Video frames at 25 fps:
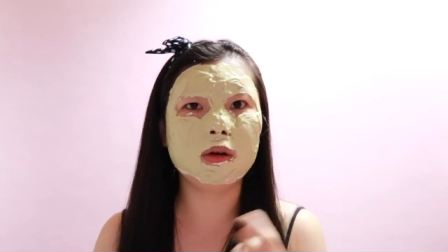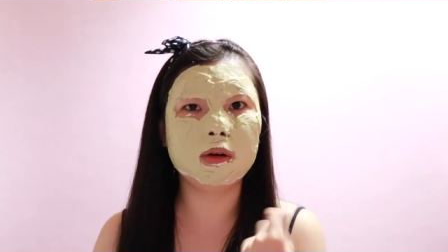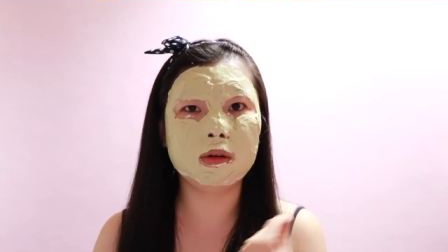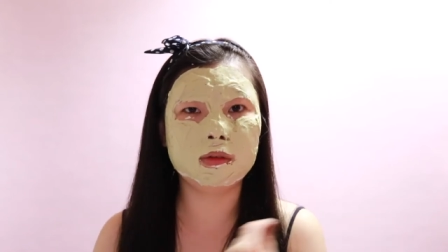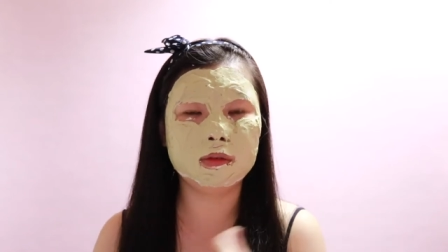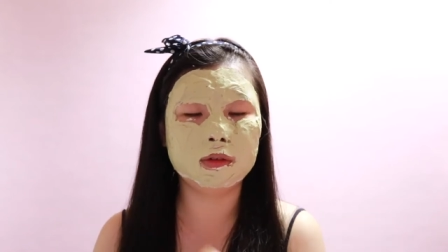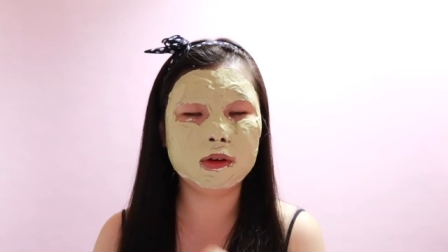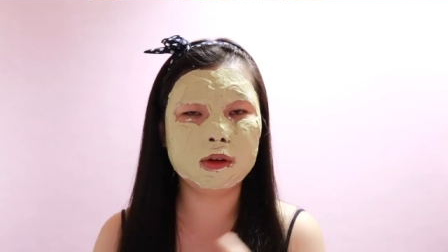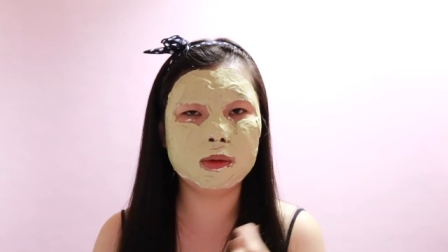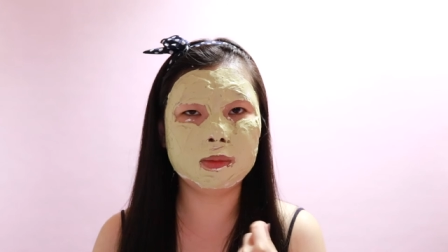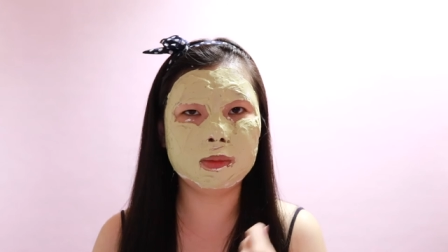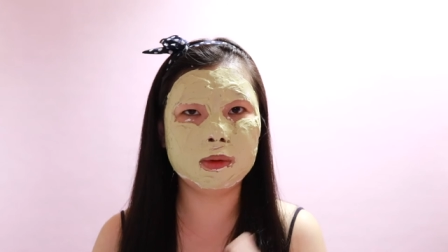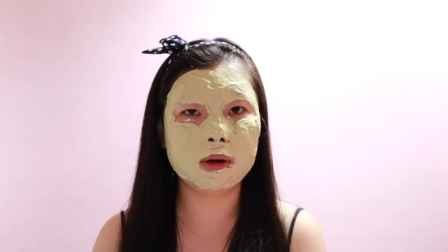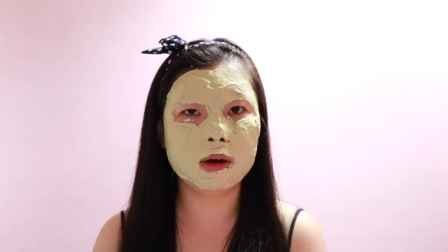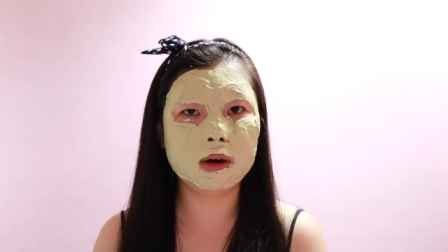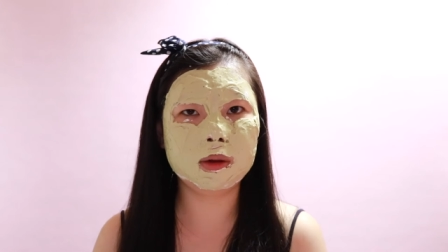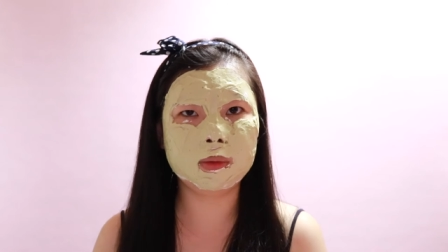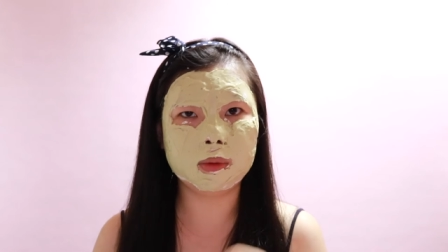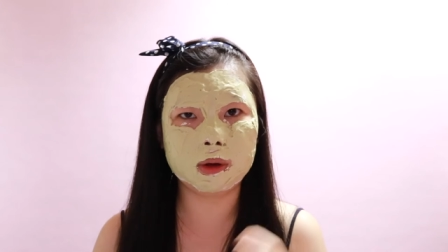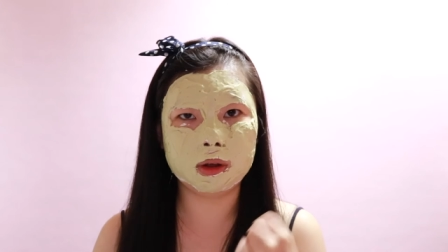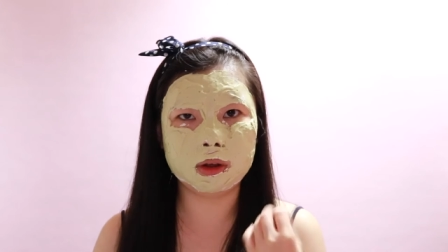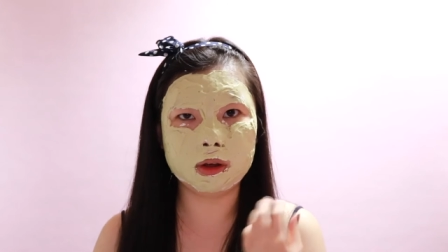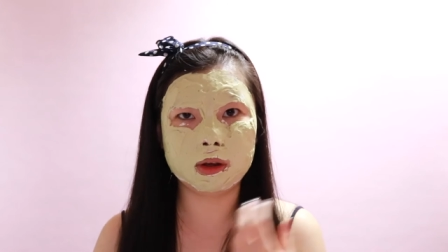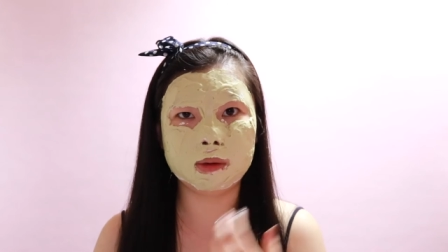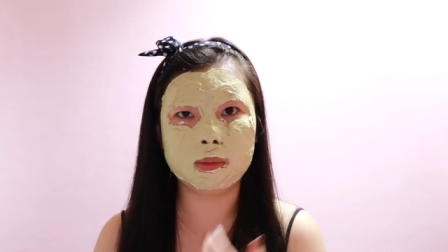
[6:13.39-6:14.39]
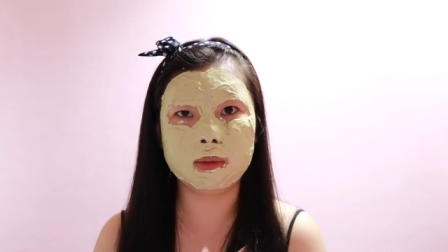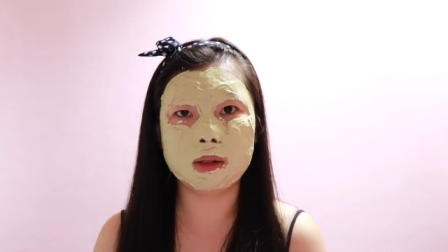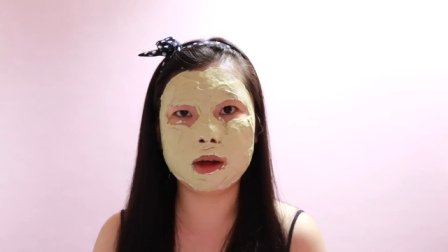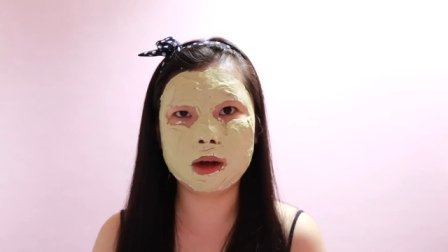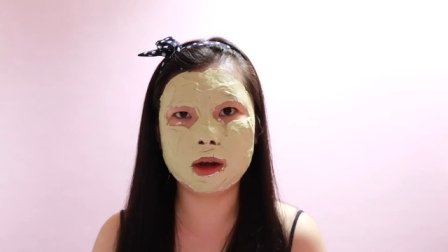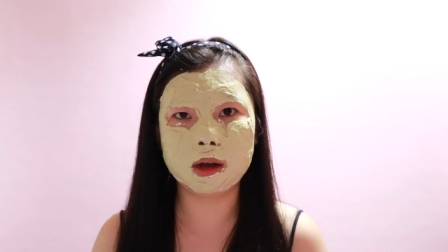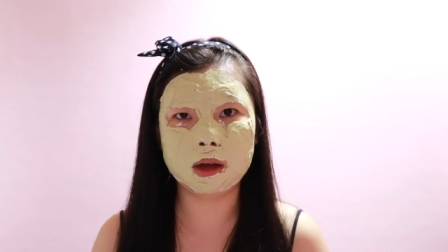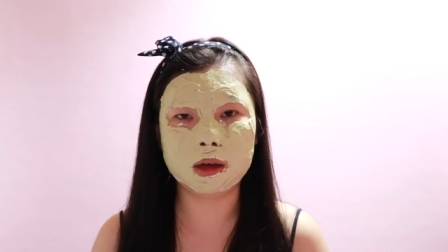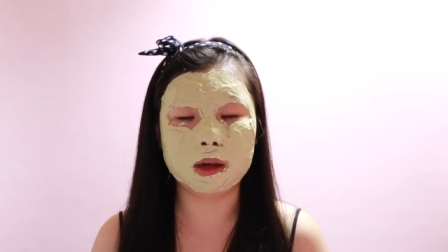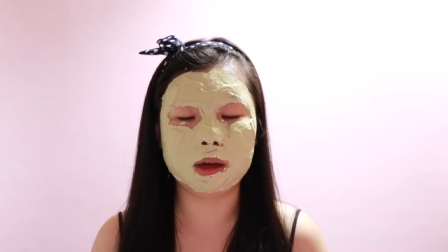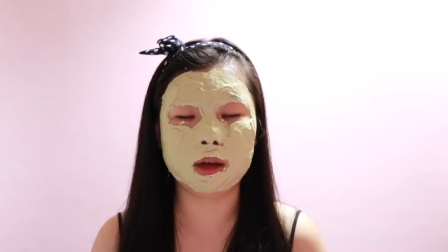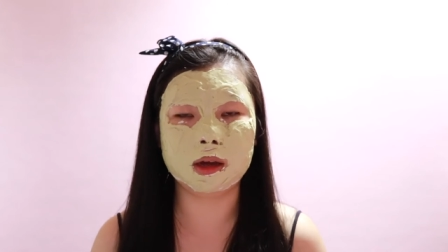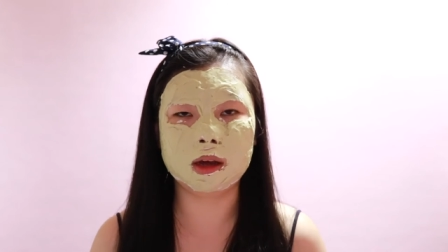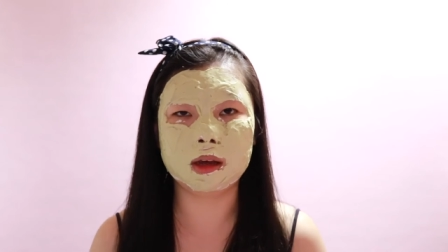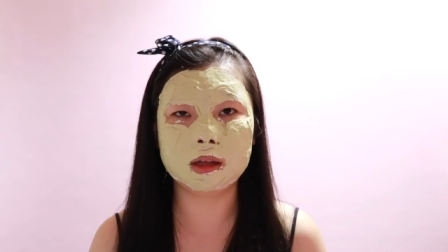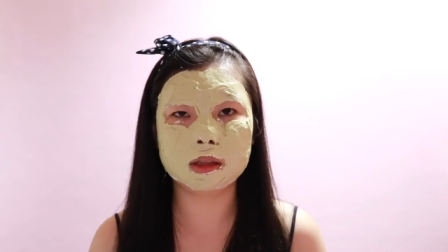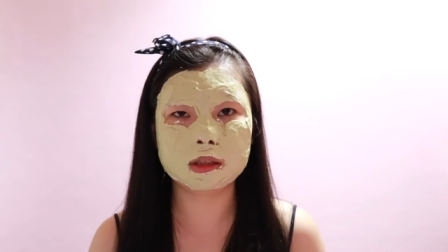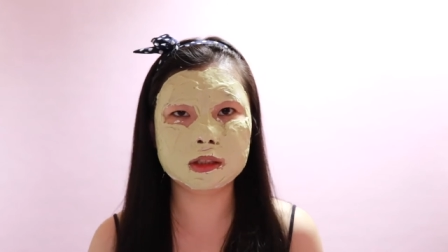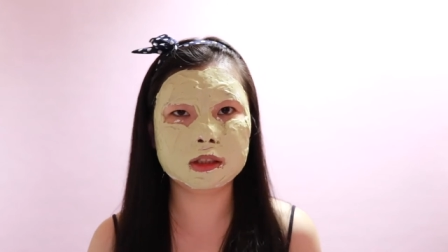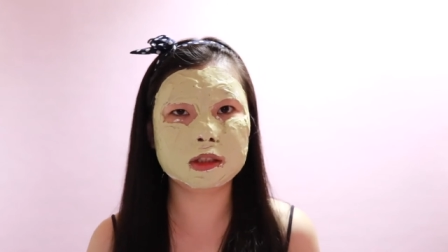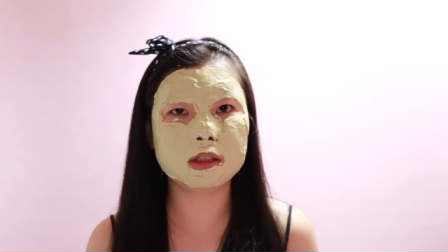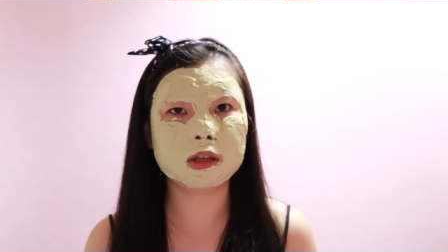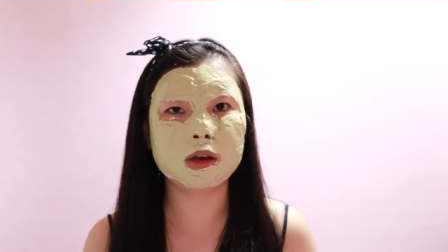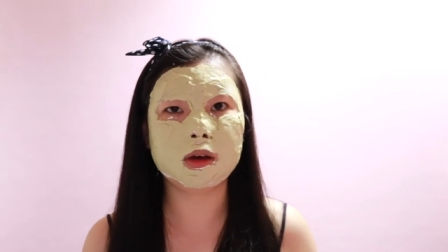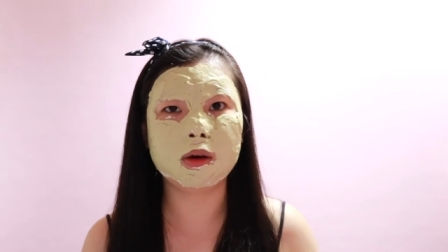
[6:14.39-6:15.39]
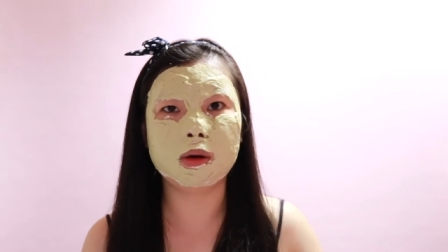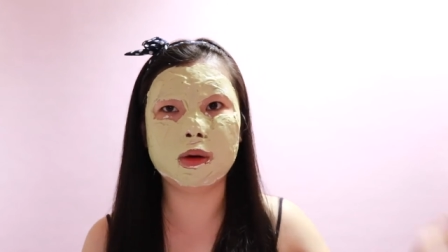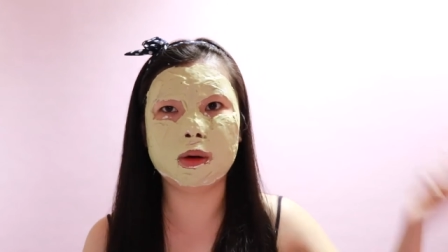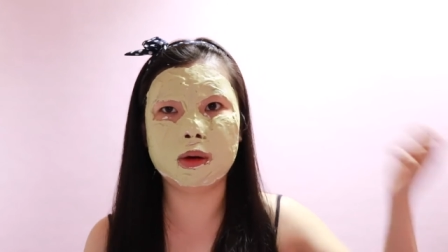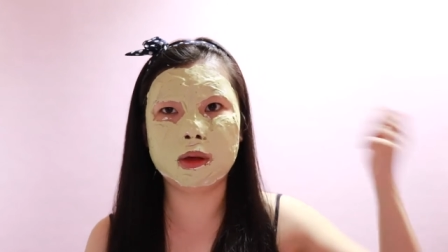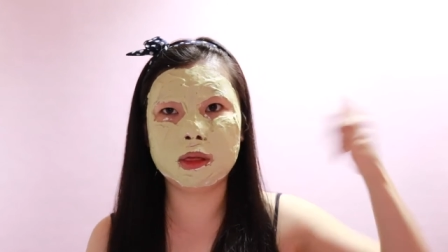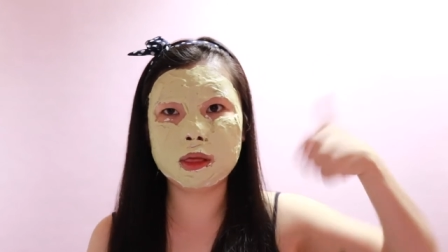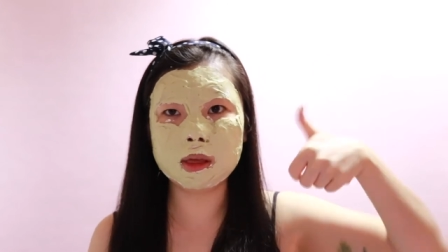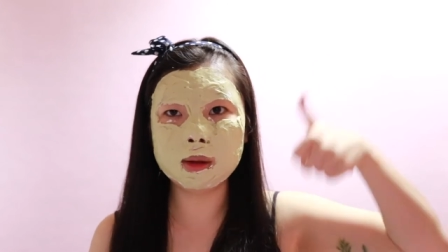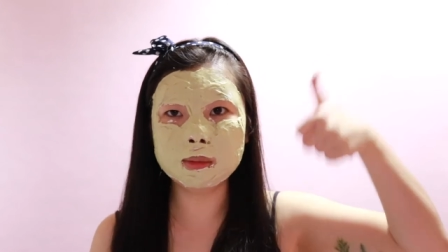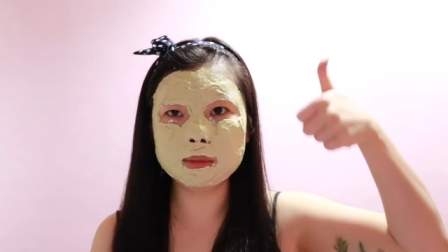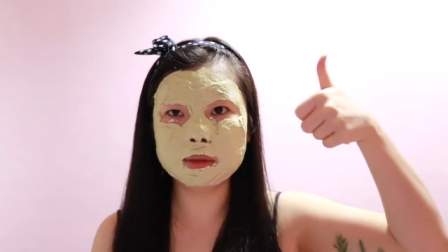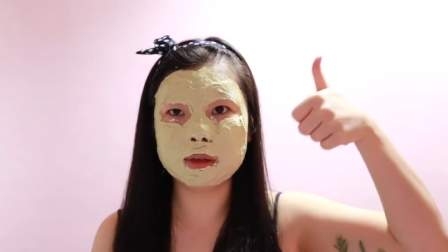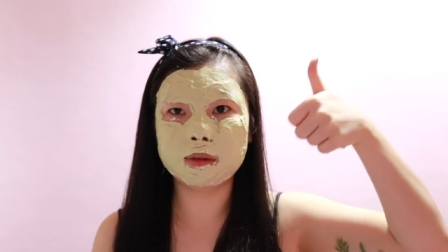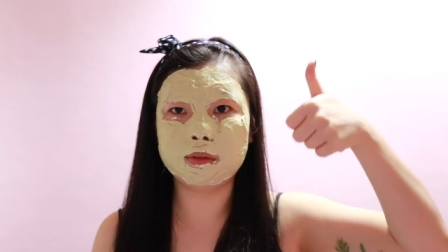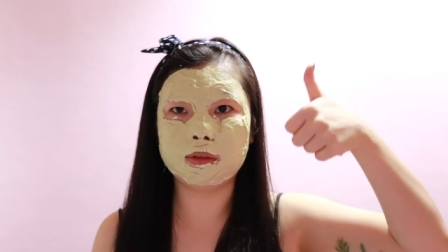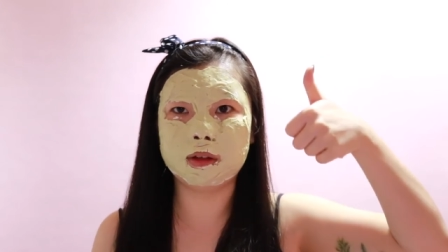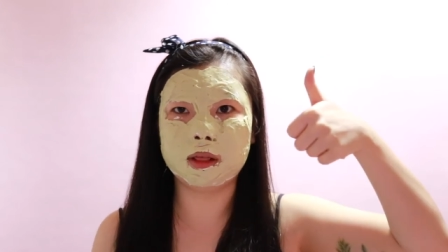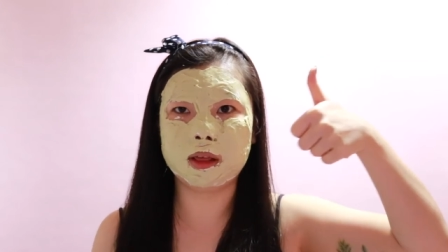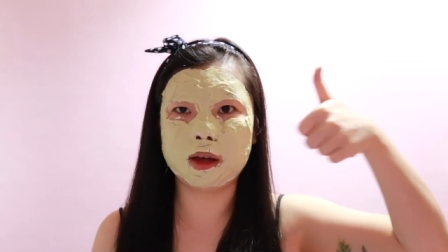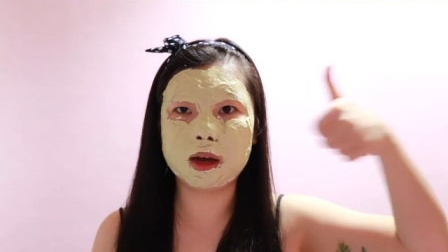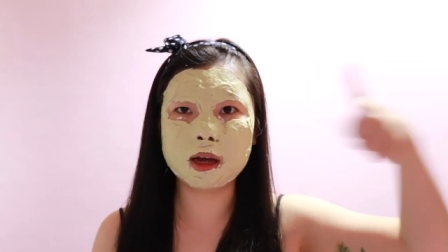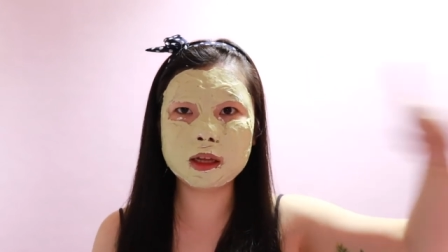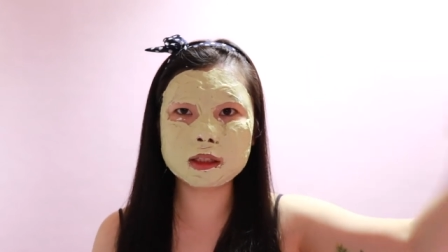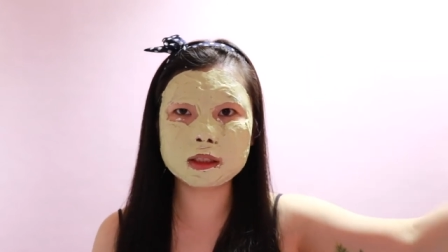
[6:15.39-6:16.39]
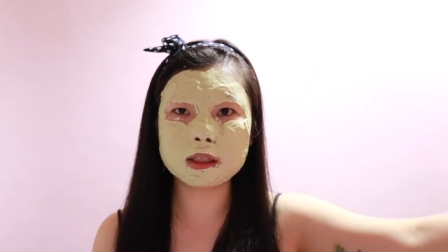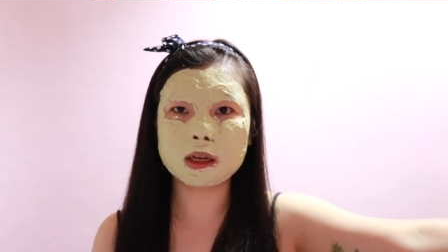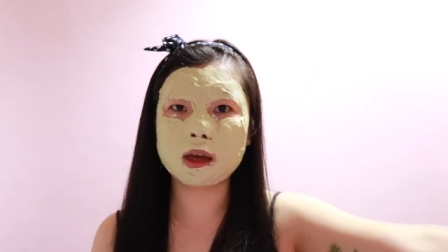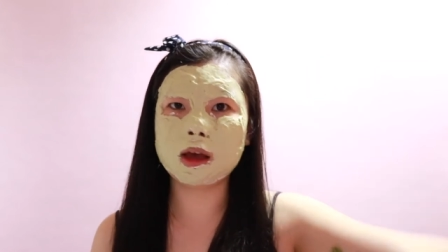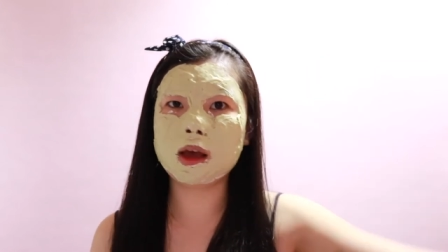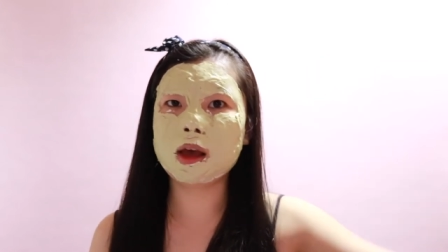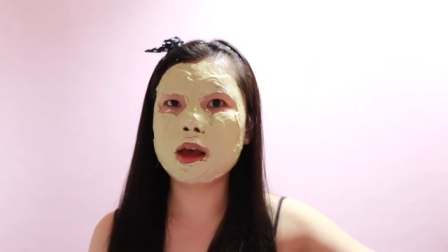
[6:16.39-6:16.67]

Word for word: over your body when you're applying it. So thumbs up for that.